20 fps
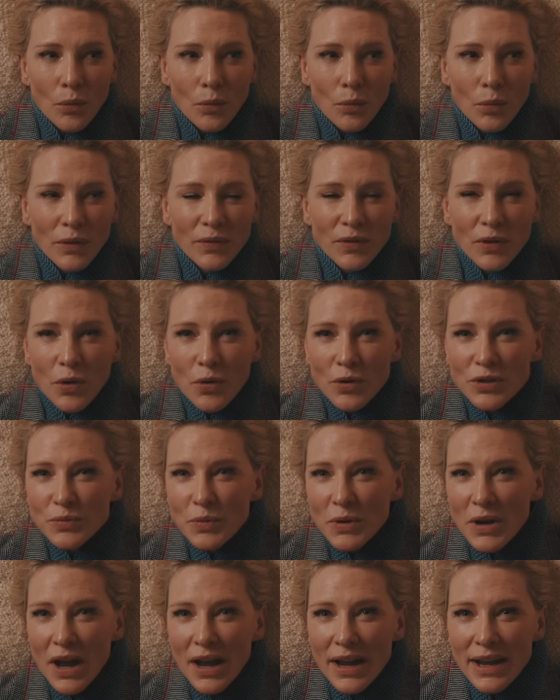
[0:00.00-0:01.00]
well, of course,
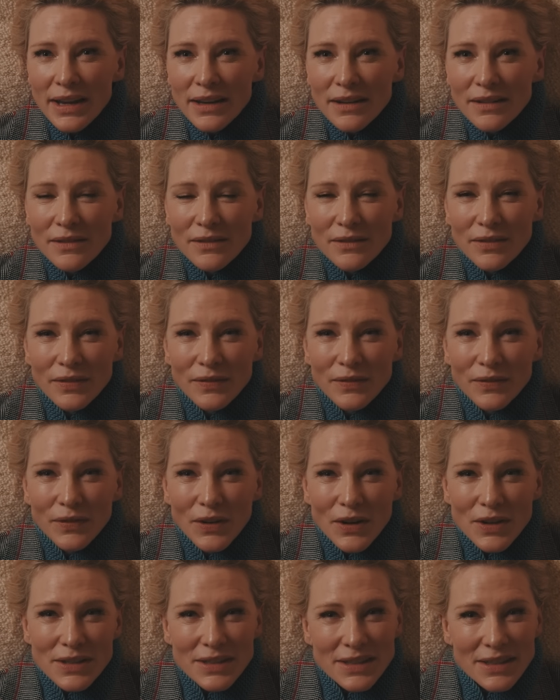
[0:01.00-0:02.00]
when I
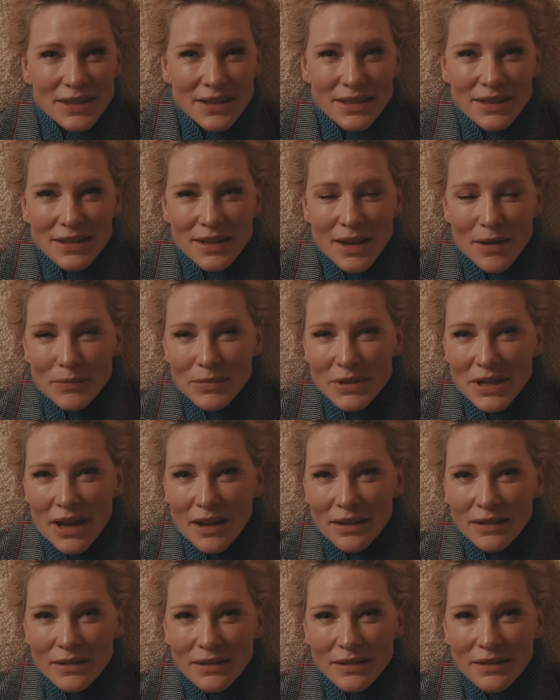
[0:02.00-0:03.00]
first stepped
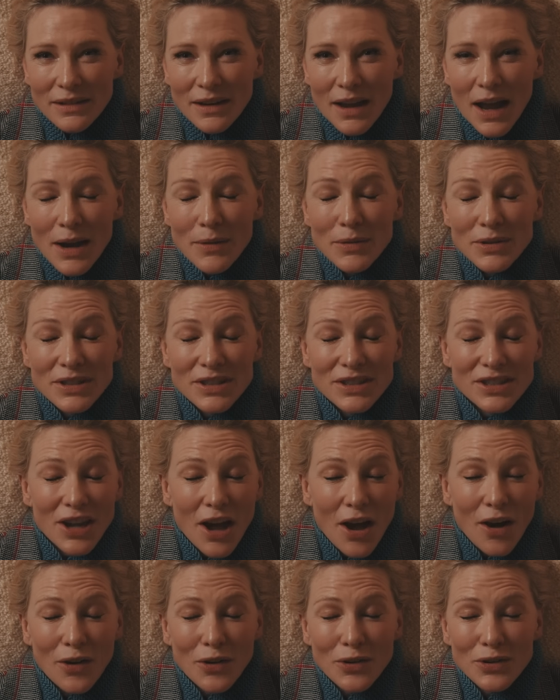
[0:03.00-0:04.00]
out, I was
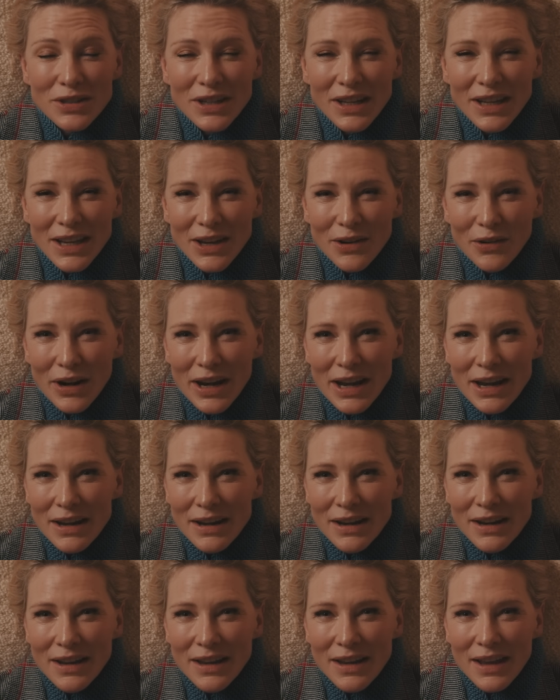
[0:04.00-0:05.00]
totally
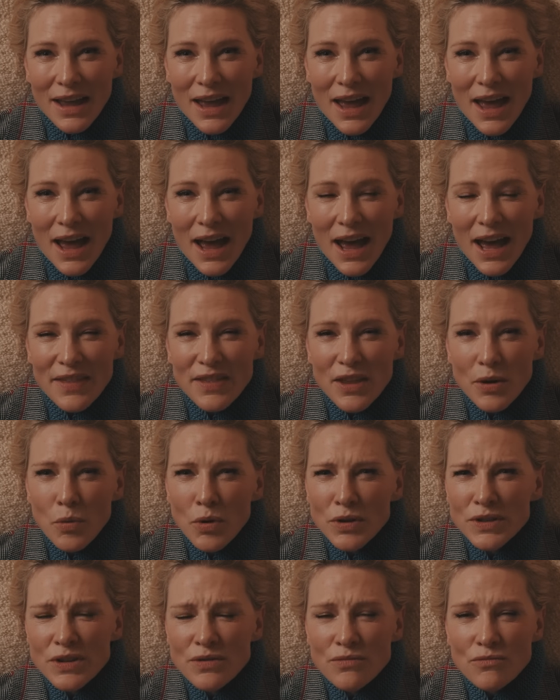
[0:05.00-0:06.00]
green, and there
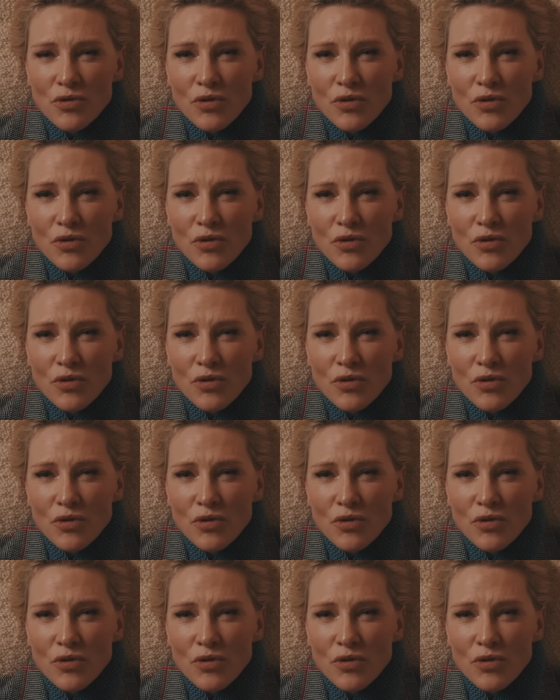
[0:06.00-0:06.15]
was